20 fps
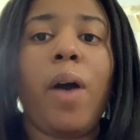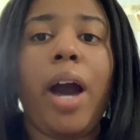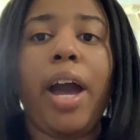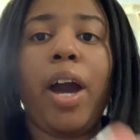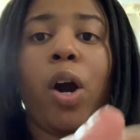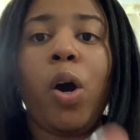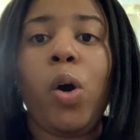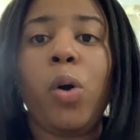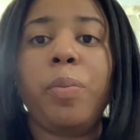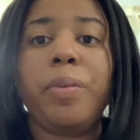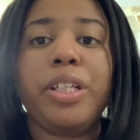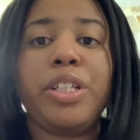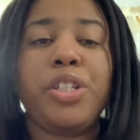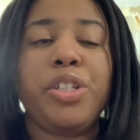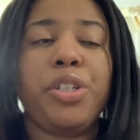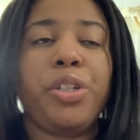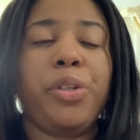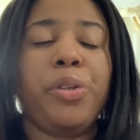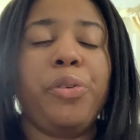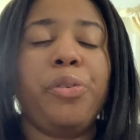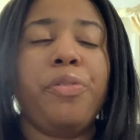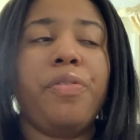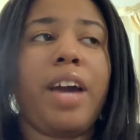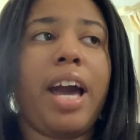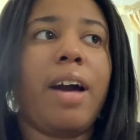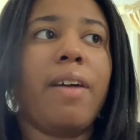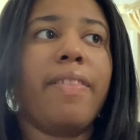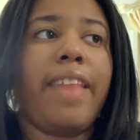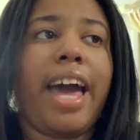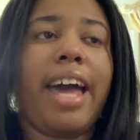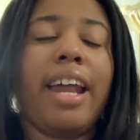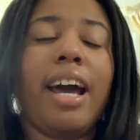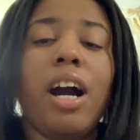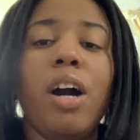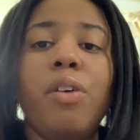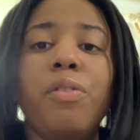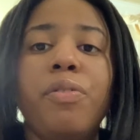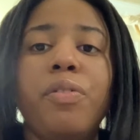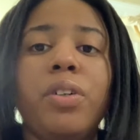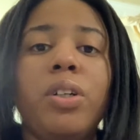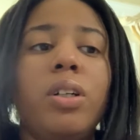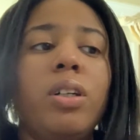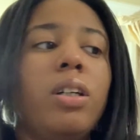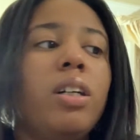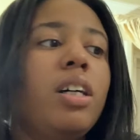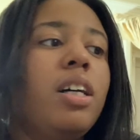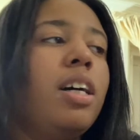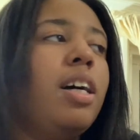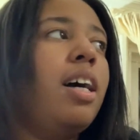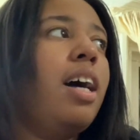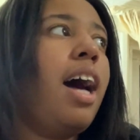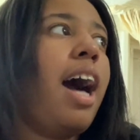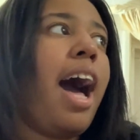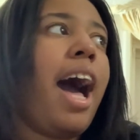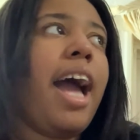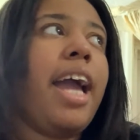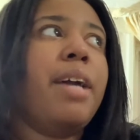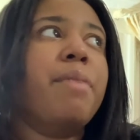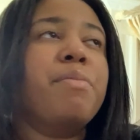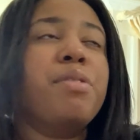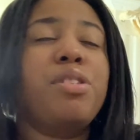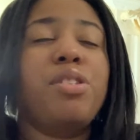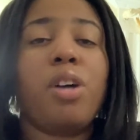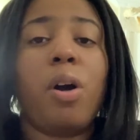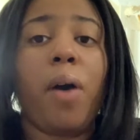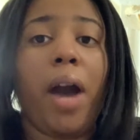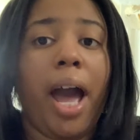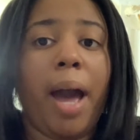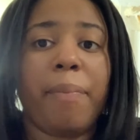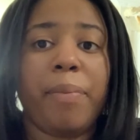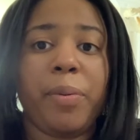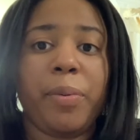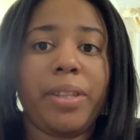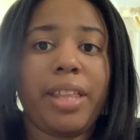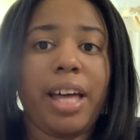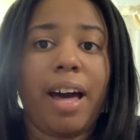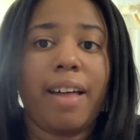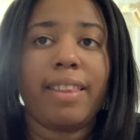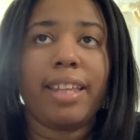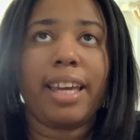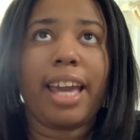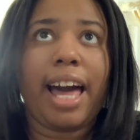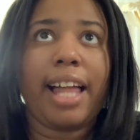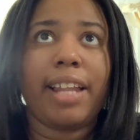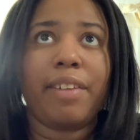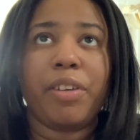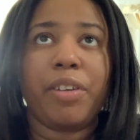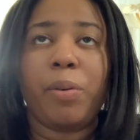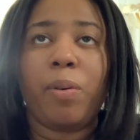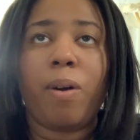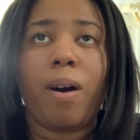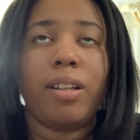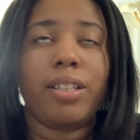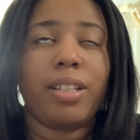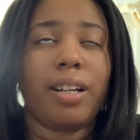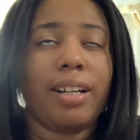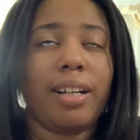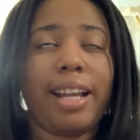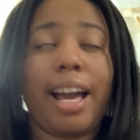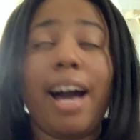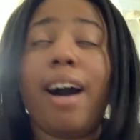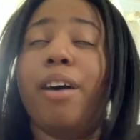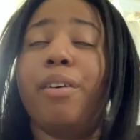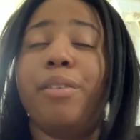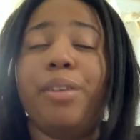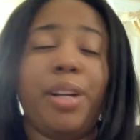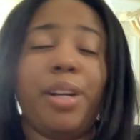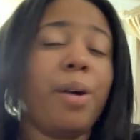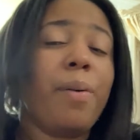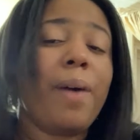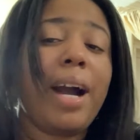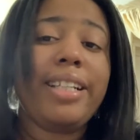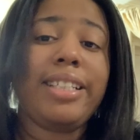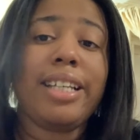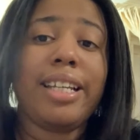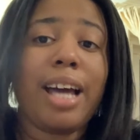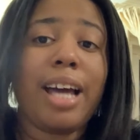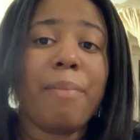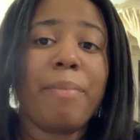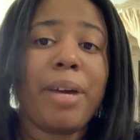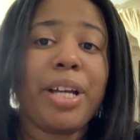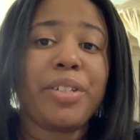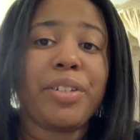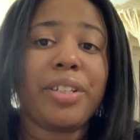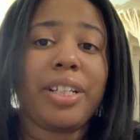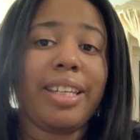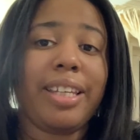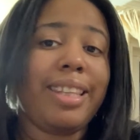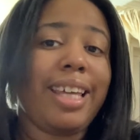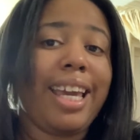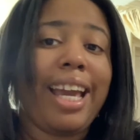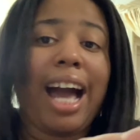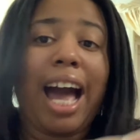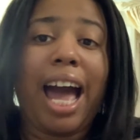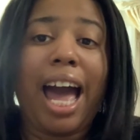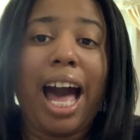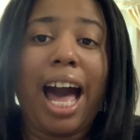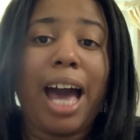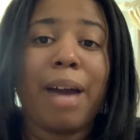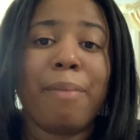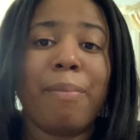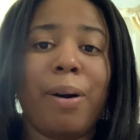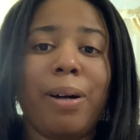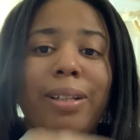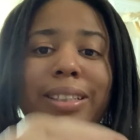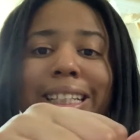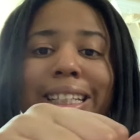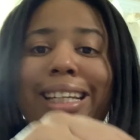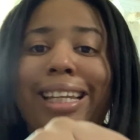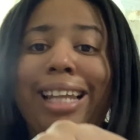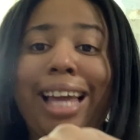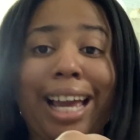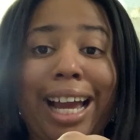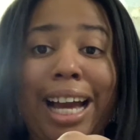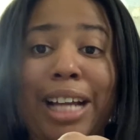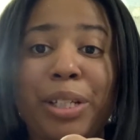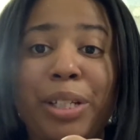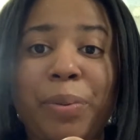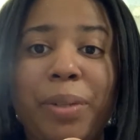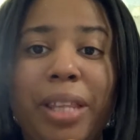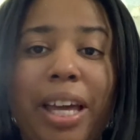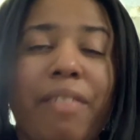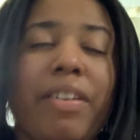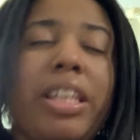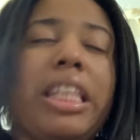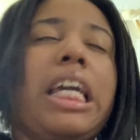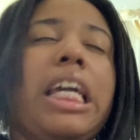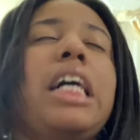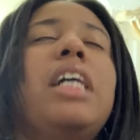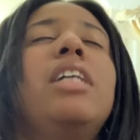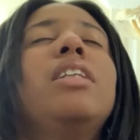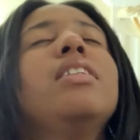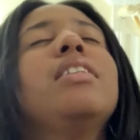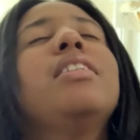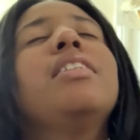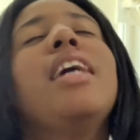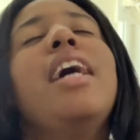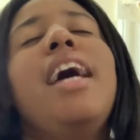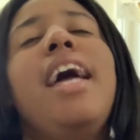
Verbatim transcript: I hope that you found that helpful. I am so happy with how the gallery wall turned out. No, I did not measure anything. I eyeballed it like I do with everything else.